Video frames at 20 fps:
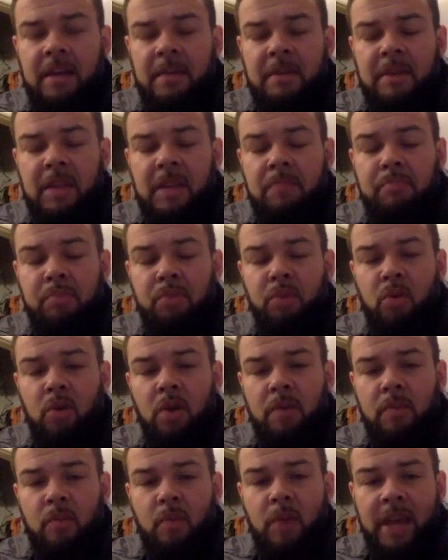I mean, they blew
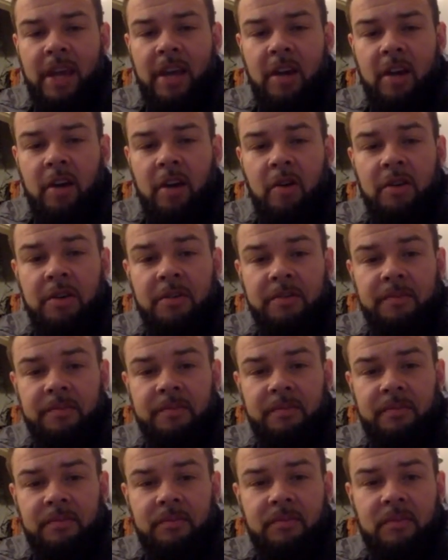up Waco.
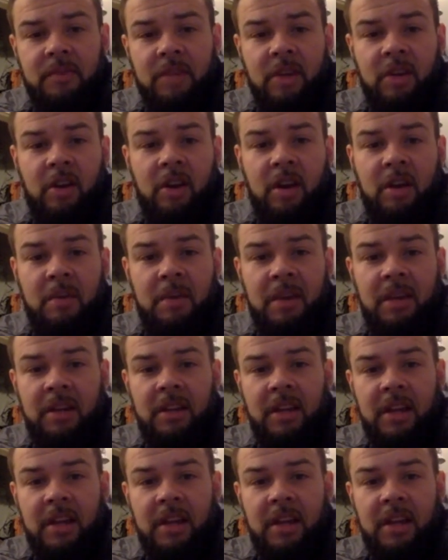You know what I mean?